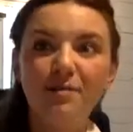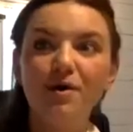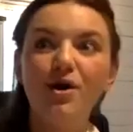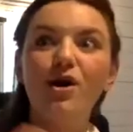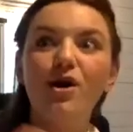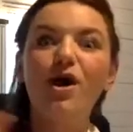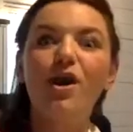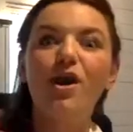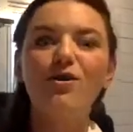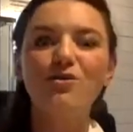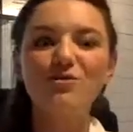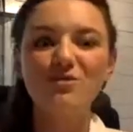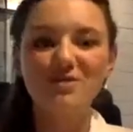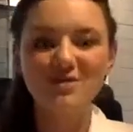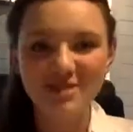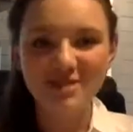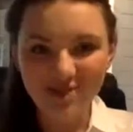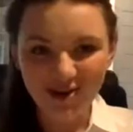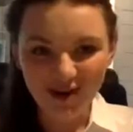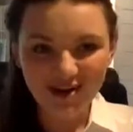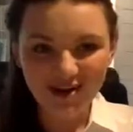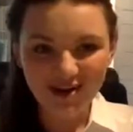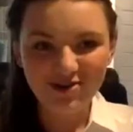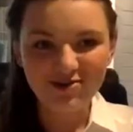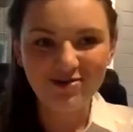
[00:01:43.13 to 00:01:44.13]

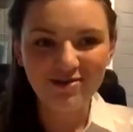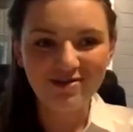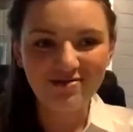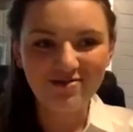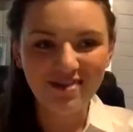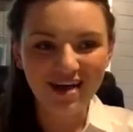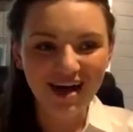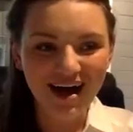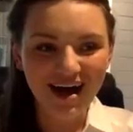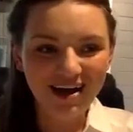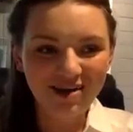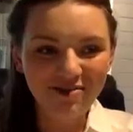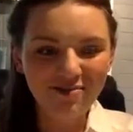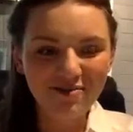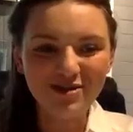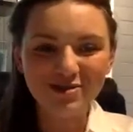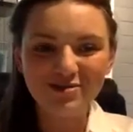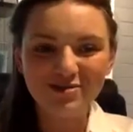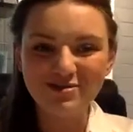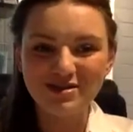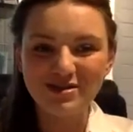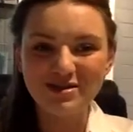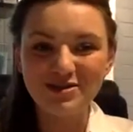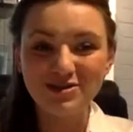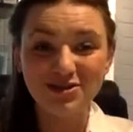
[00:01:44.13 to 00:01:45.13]
Alongside all of that, we
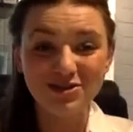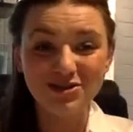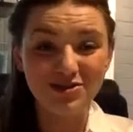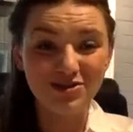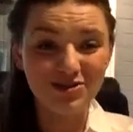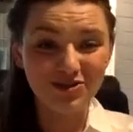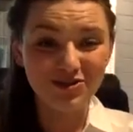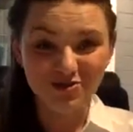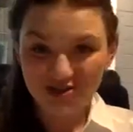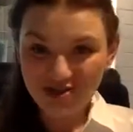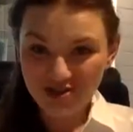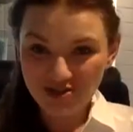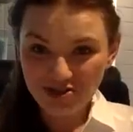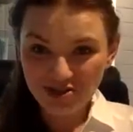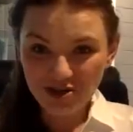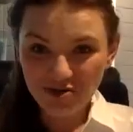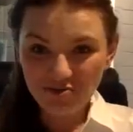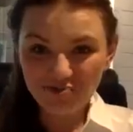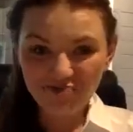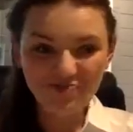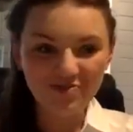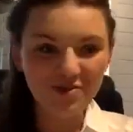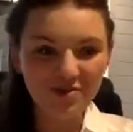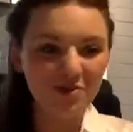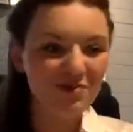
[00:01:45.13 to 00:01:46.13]
also do
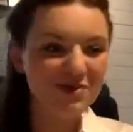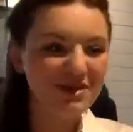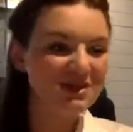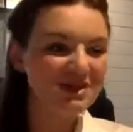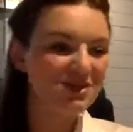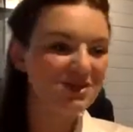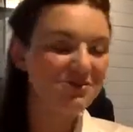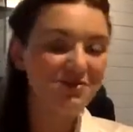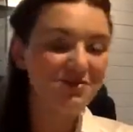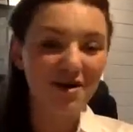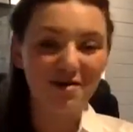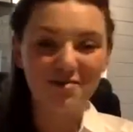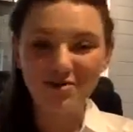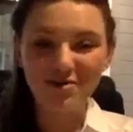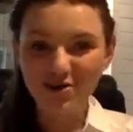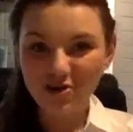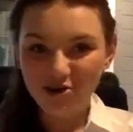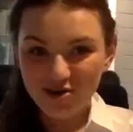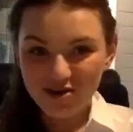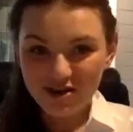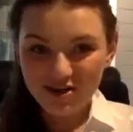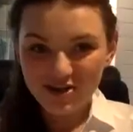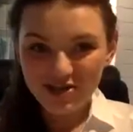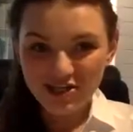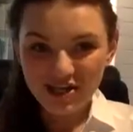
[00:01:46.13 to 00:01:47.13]
nutrition, we do
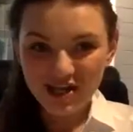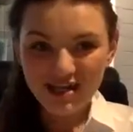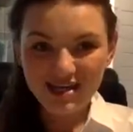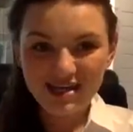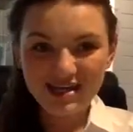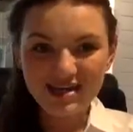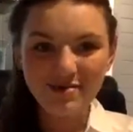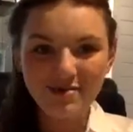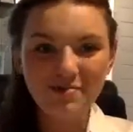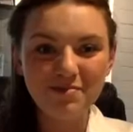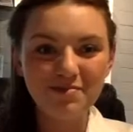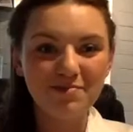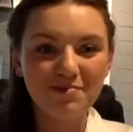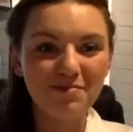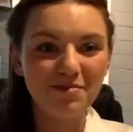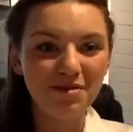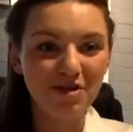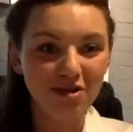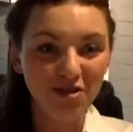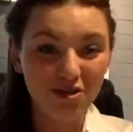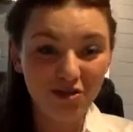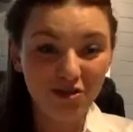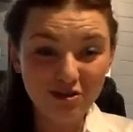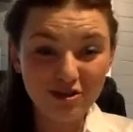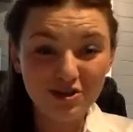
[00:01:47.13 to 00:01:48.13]
pharmacology,
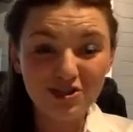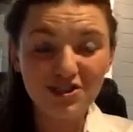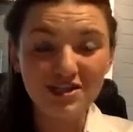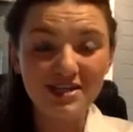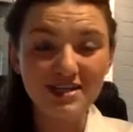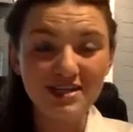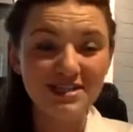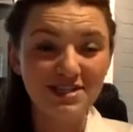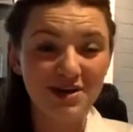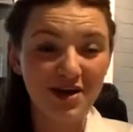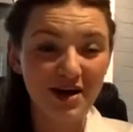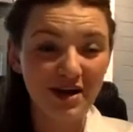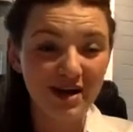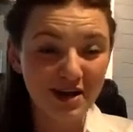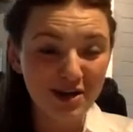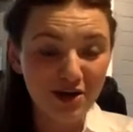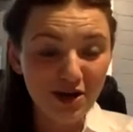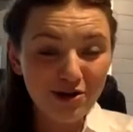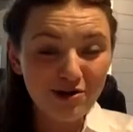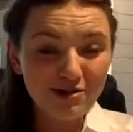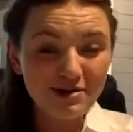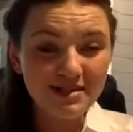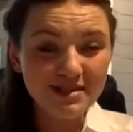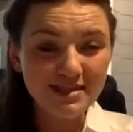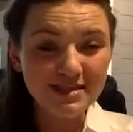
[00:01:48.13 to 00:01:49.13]
pathology and
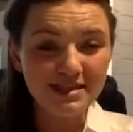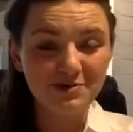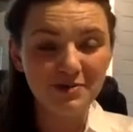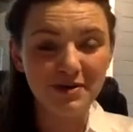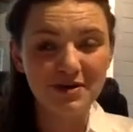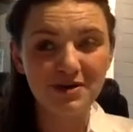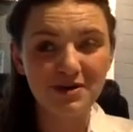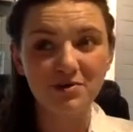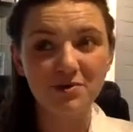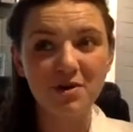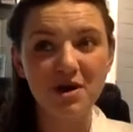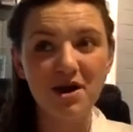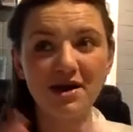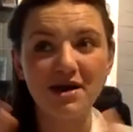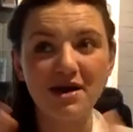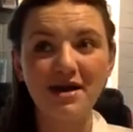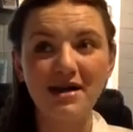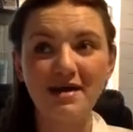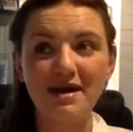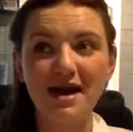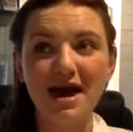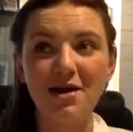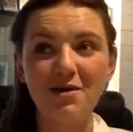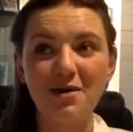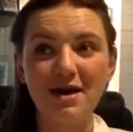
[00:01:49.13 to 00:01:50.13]
diagnosis, where you're
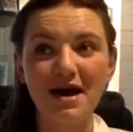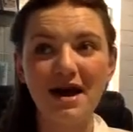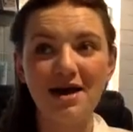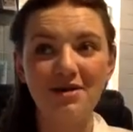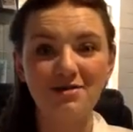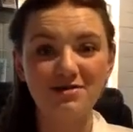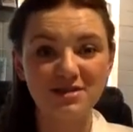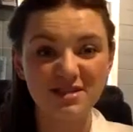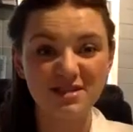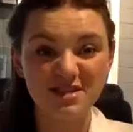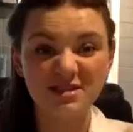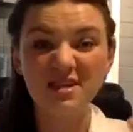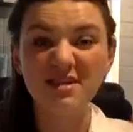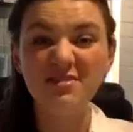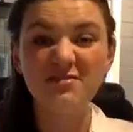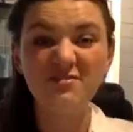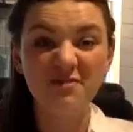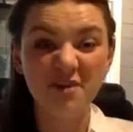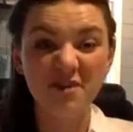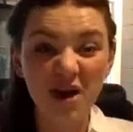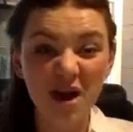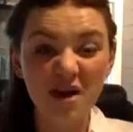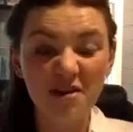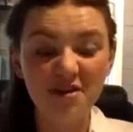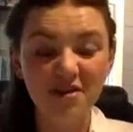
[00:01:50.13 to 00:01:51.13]
working out how to
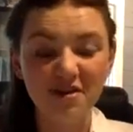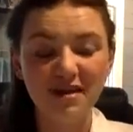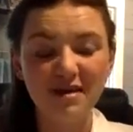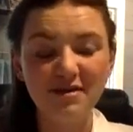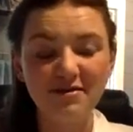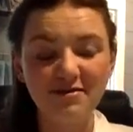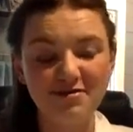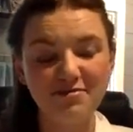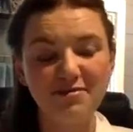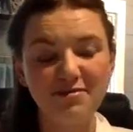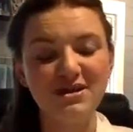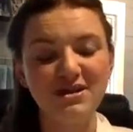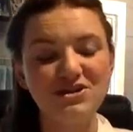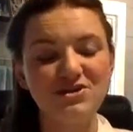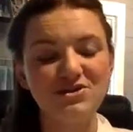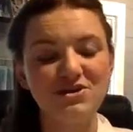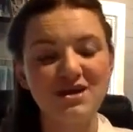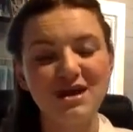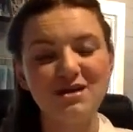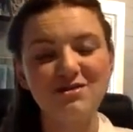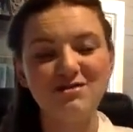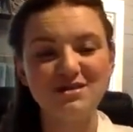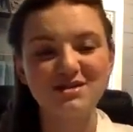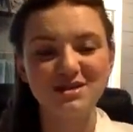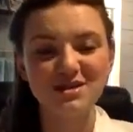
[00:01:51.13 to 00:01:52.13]
further information on
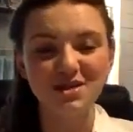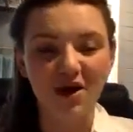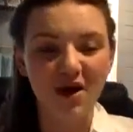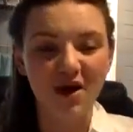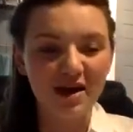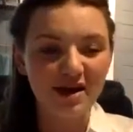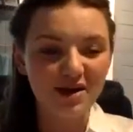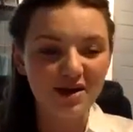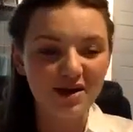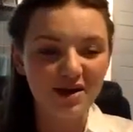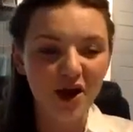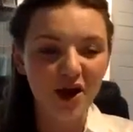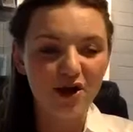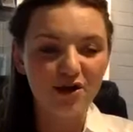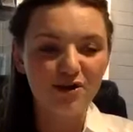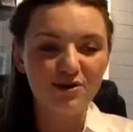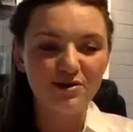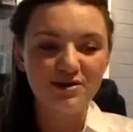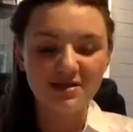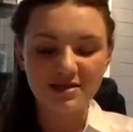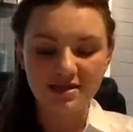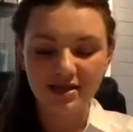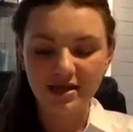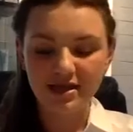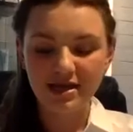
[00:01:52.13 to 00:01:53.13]
how to
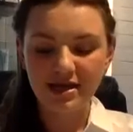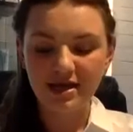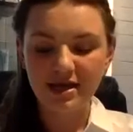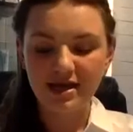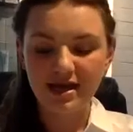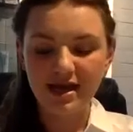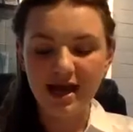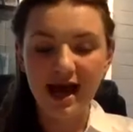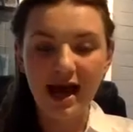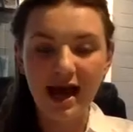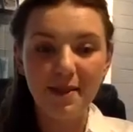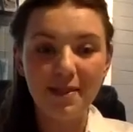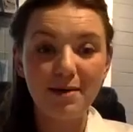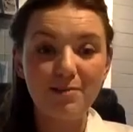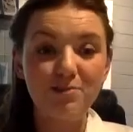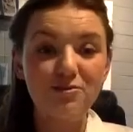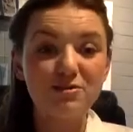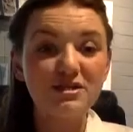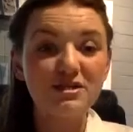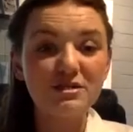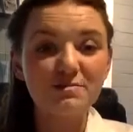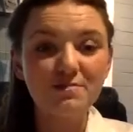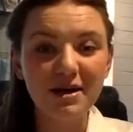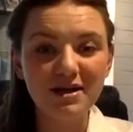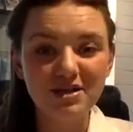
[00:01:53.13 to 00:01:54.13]
diagnose. And then
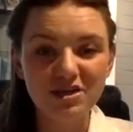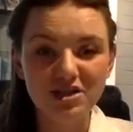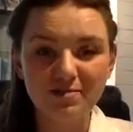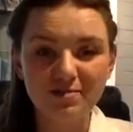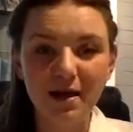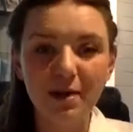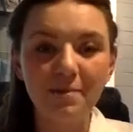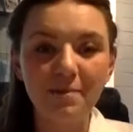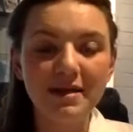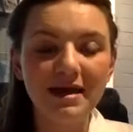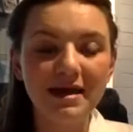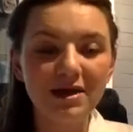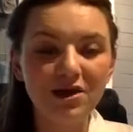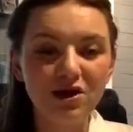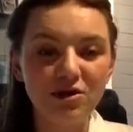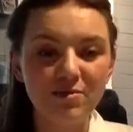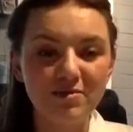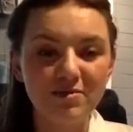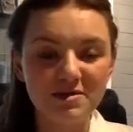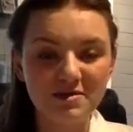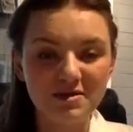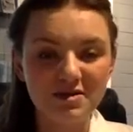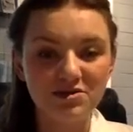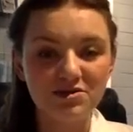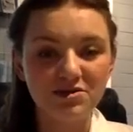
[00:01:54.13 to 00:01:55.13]
what's special about BCOM
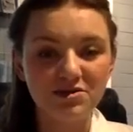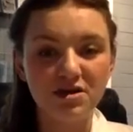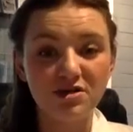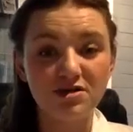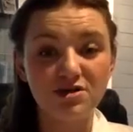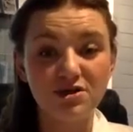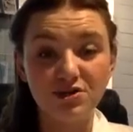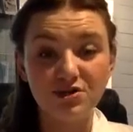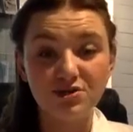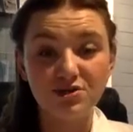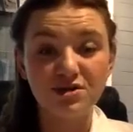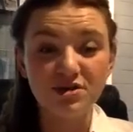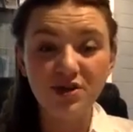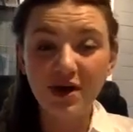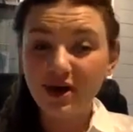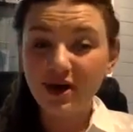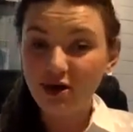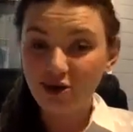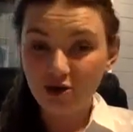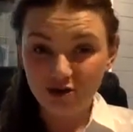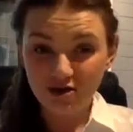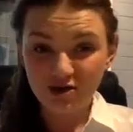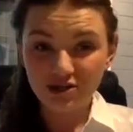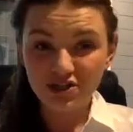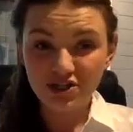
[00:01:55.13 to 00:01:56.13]
is we also do
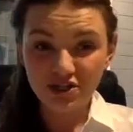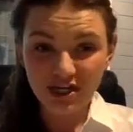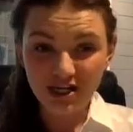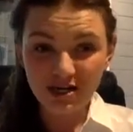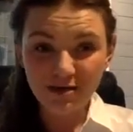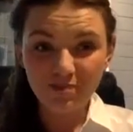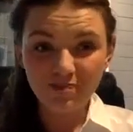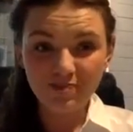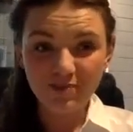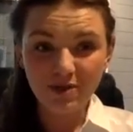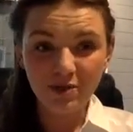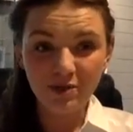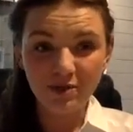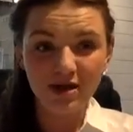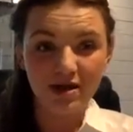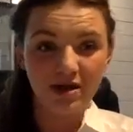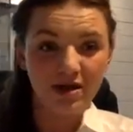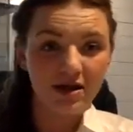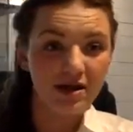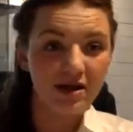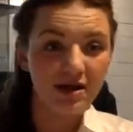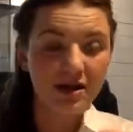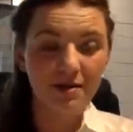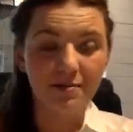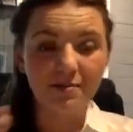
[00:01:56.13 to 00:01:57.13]
psychology, where you're
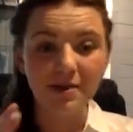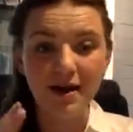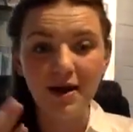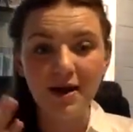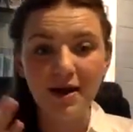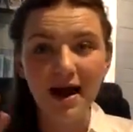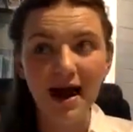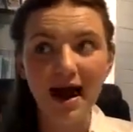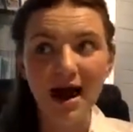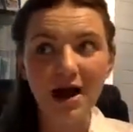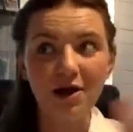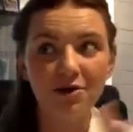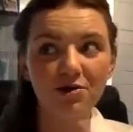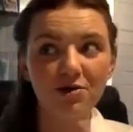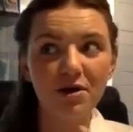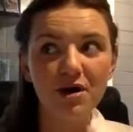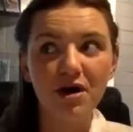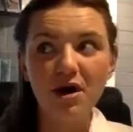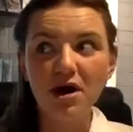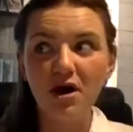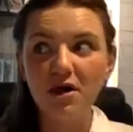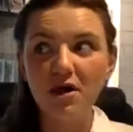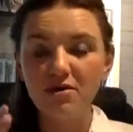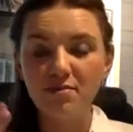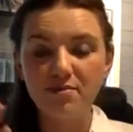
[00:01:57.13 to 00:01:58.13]
learning about how
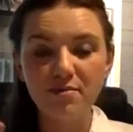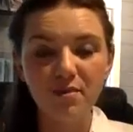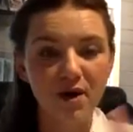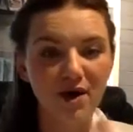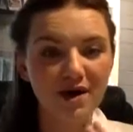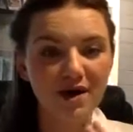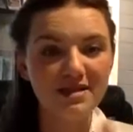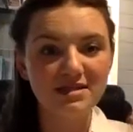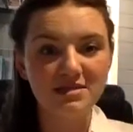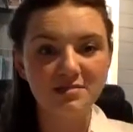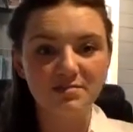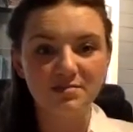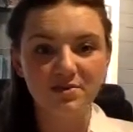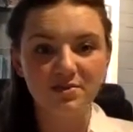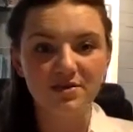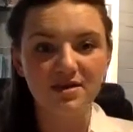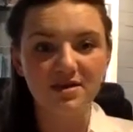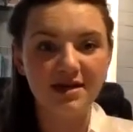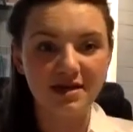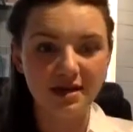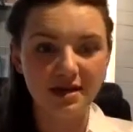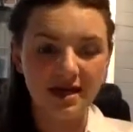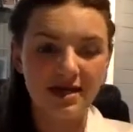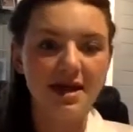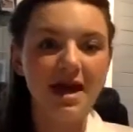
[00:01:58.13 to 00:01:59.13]
the mind and body
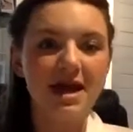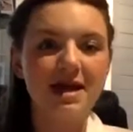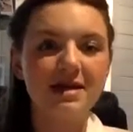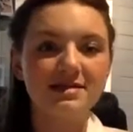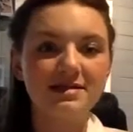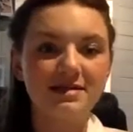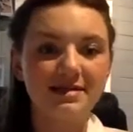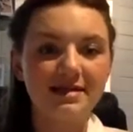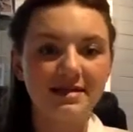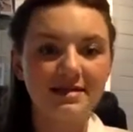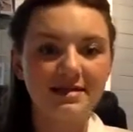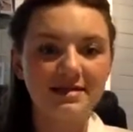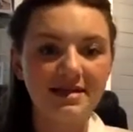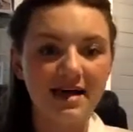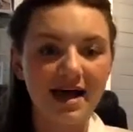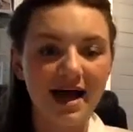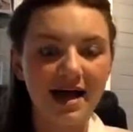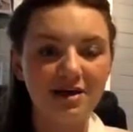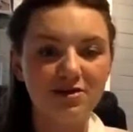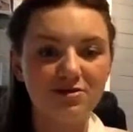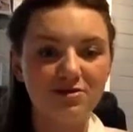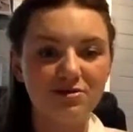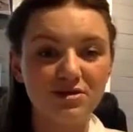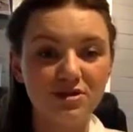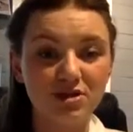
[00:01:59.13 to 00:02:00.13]
are connected, and
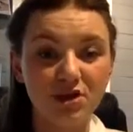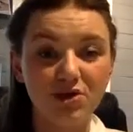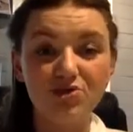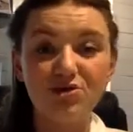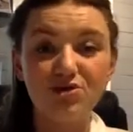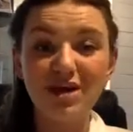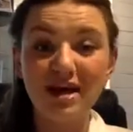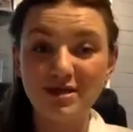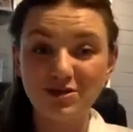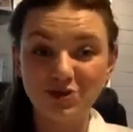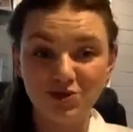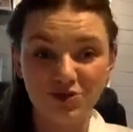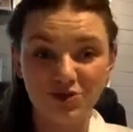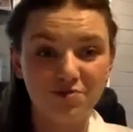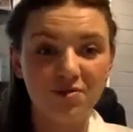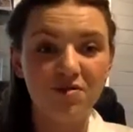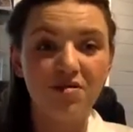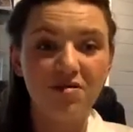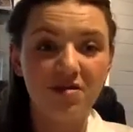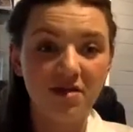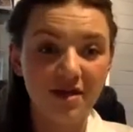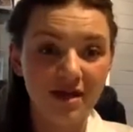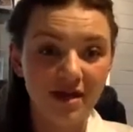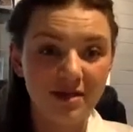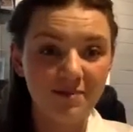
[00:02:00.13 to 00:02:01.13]
also
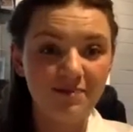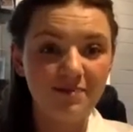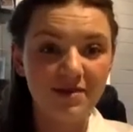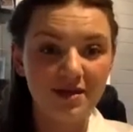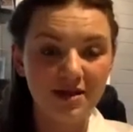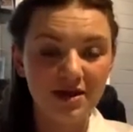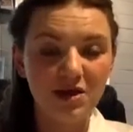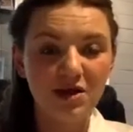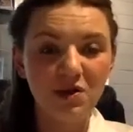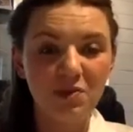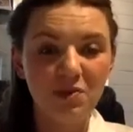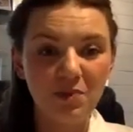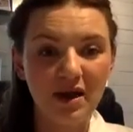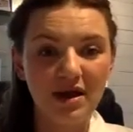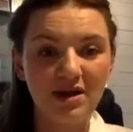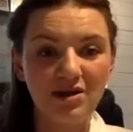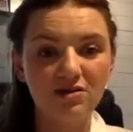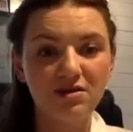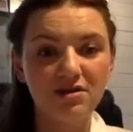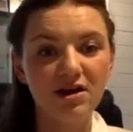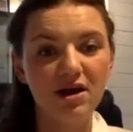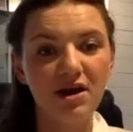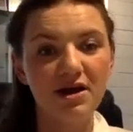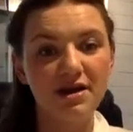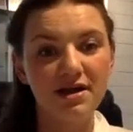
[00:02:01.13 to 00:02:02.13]
naturopathy, where you're
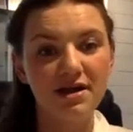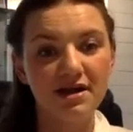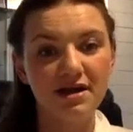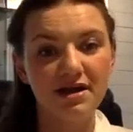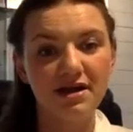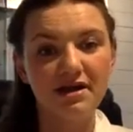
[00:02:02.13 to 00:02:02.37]
learning